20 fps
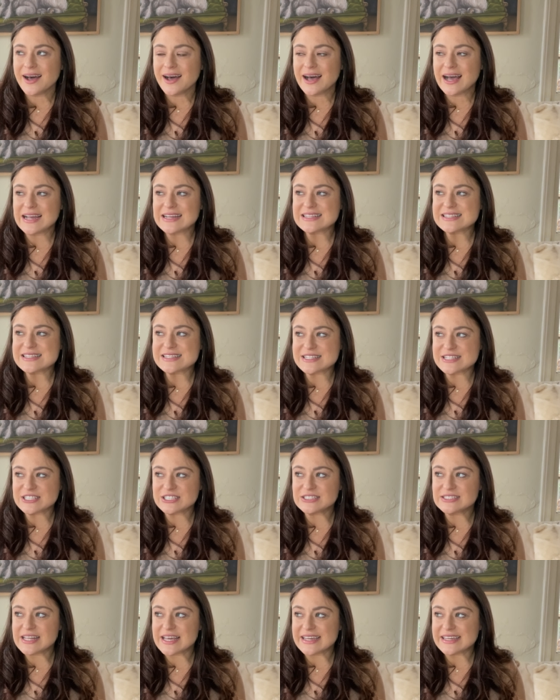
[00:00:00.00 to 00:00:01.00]
I
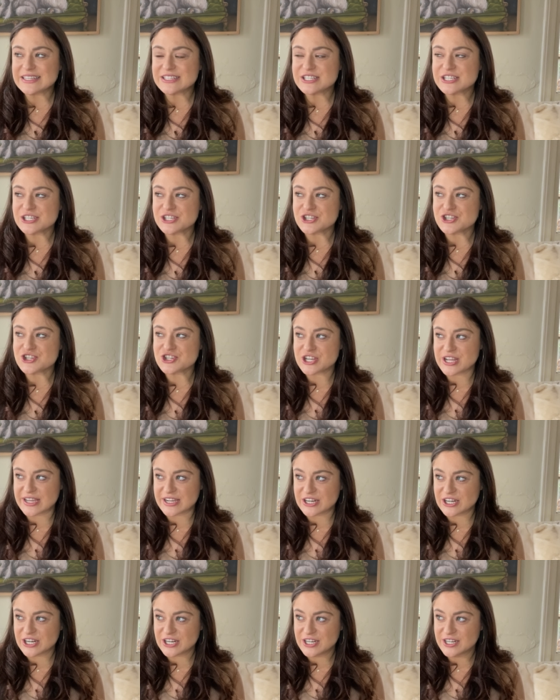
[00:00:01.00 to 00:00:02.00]
still like to
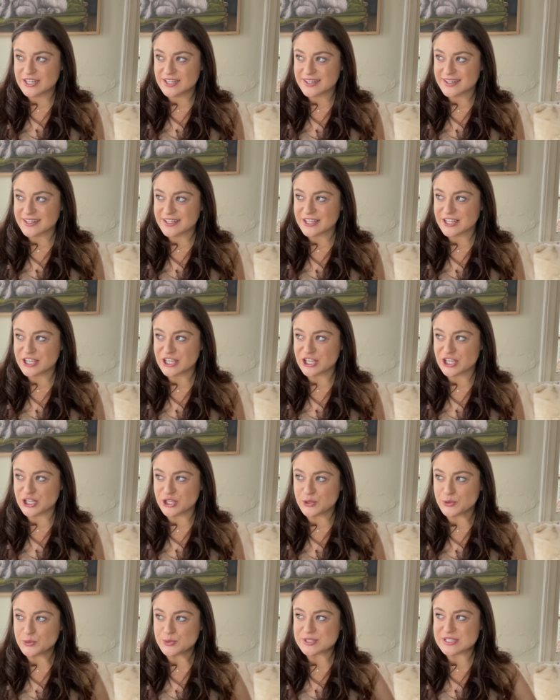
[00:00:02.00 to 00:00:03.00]
share
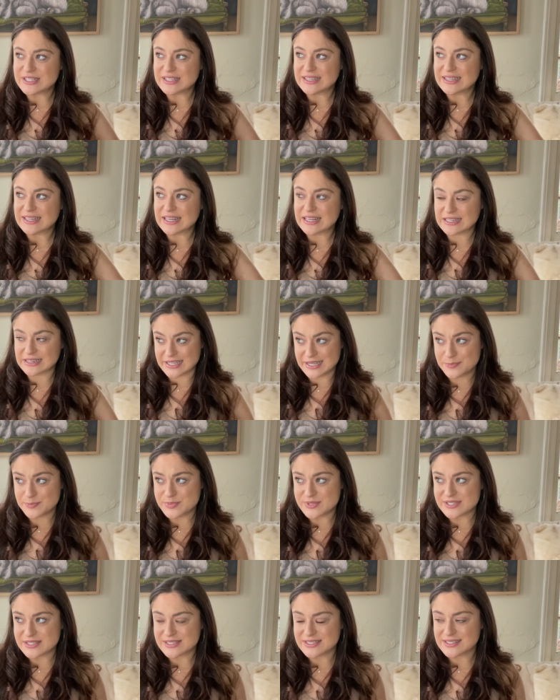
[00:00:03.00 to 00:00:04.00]
cute clips
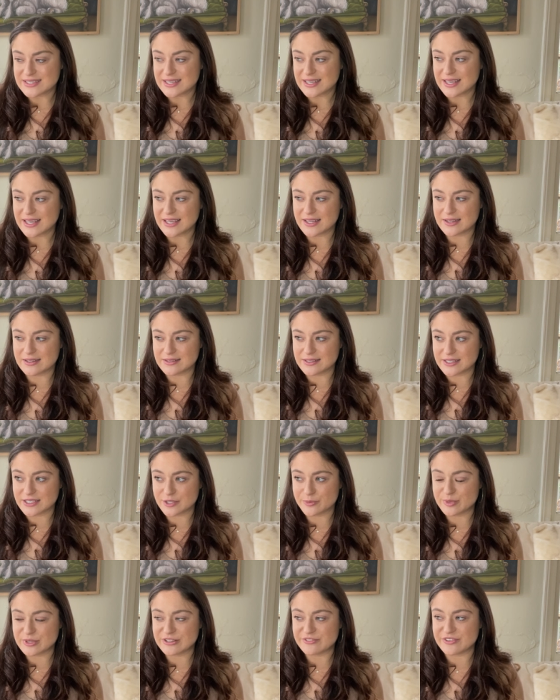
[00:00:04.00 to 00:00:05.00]
and a little
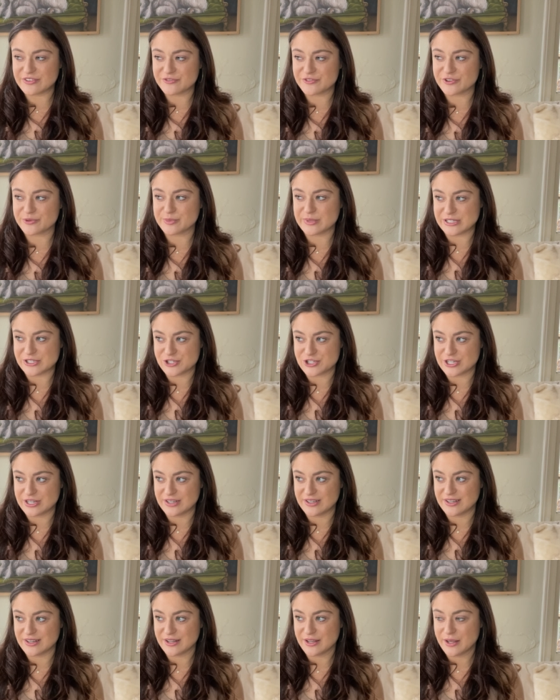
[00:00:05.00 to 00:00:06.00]
bit of
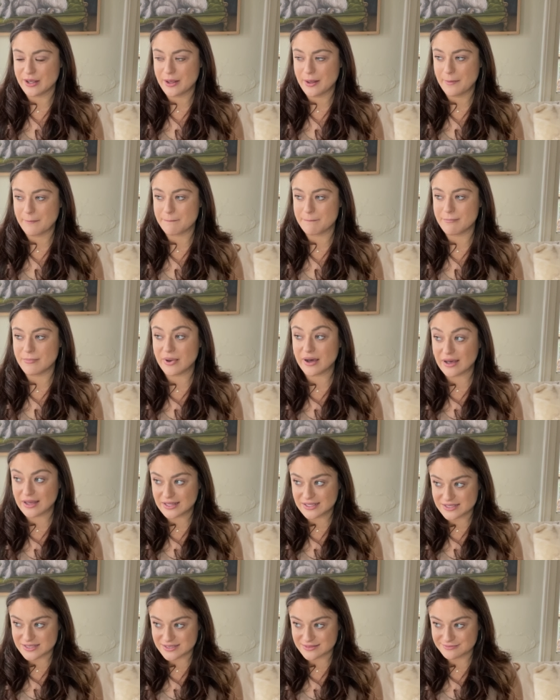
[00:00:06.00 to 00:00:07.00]
information, but
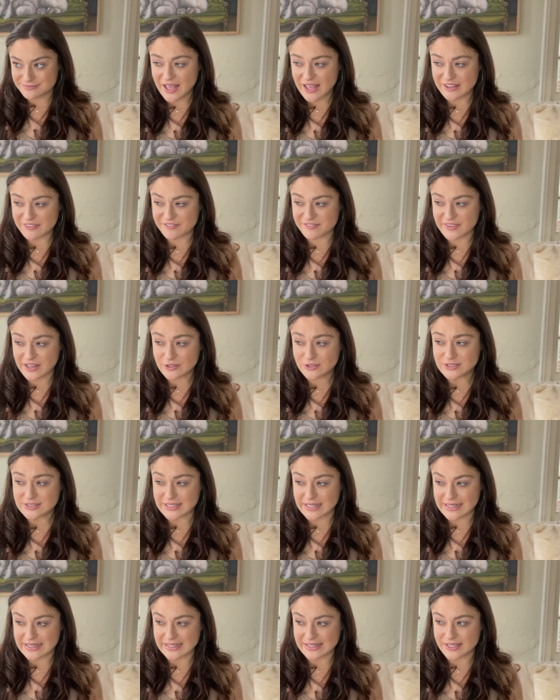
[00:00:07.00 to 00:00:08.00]
I felt
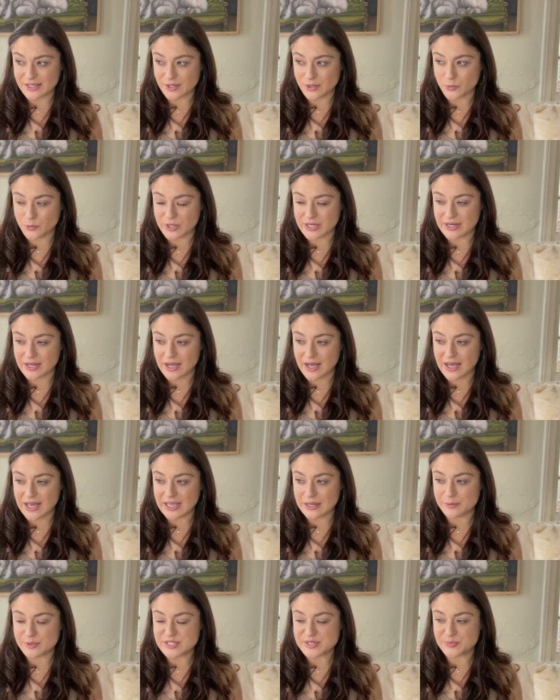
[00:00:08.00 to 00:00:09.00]
like when I
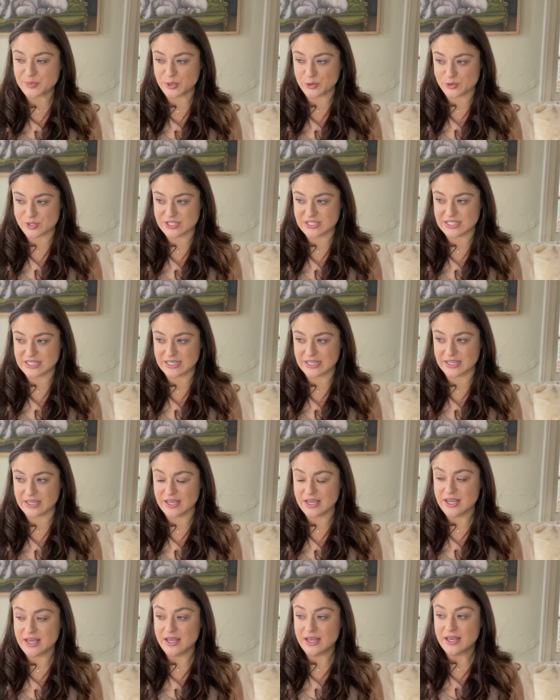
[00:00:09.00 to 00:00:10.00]
was posting
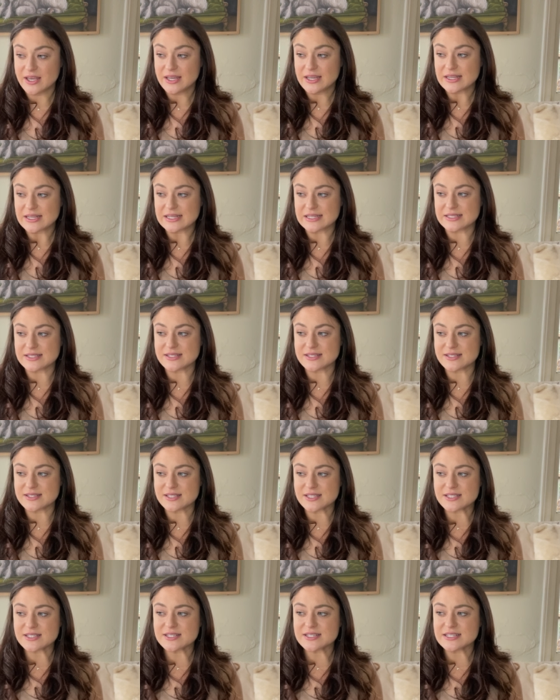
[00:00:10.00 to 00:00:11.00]

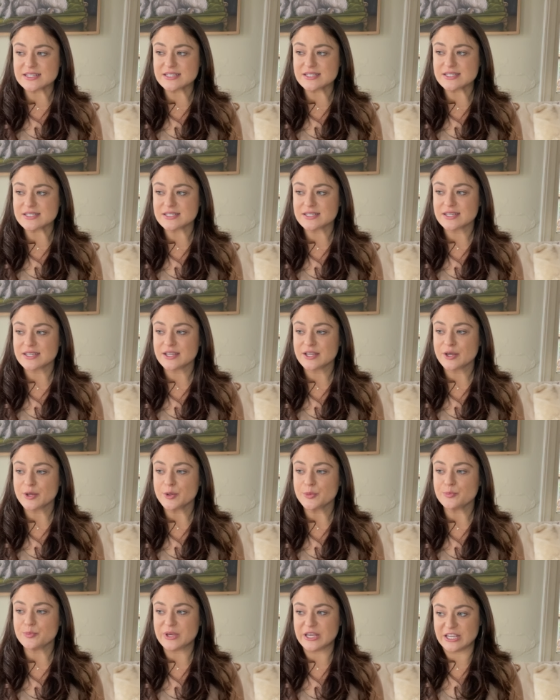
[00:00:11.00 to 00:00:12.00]
consistent
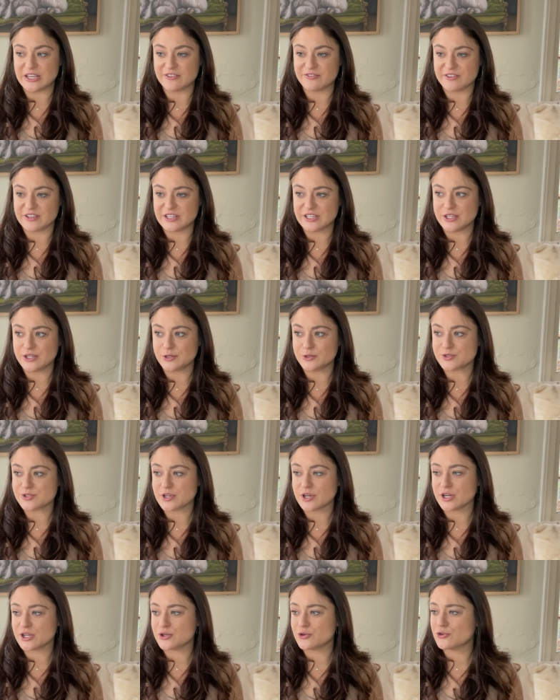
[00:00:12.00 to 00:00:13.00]
pig videos,
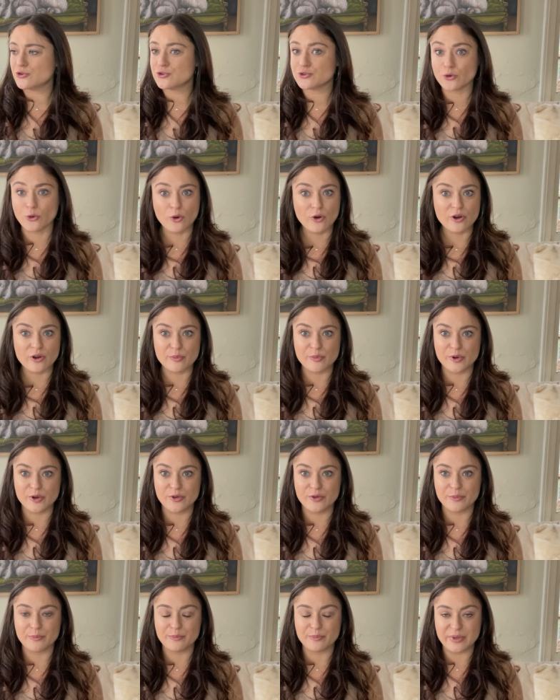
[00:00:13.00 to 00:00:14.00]

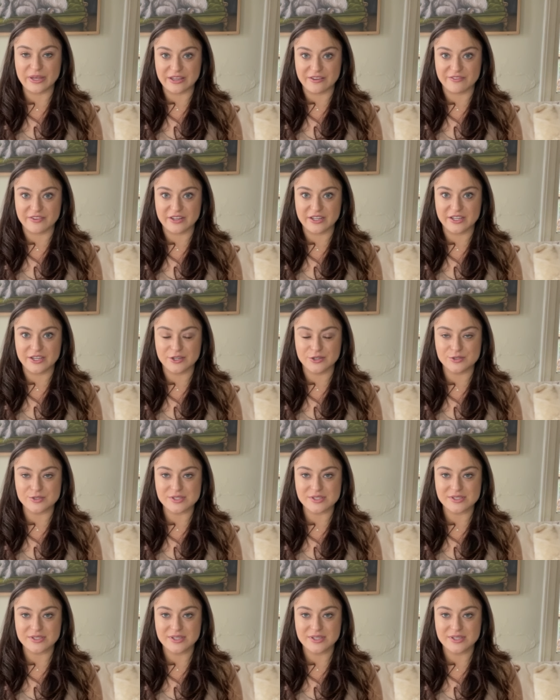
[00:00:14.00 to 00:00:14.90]
adorable pig videos,